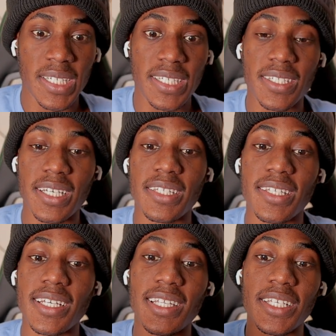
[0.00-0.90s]
and that
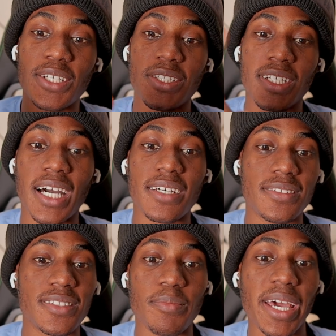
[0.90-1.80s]
that lady could have
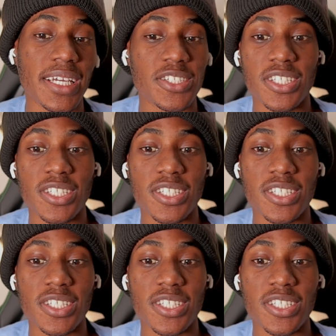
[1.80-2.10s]
gotten smacked.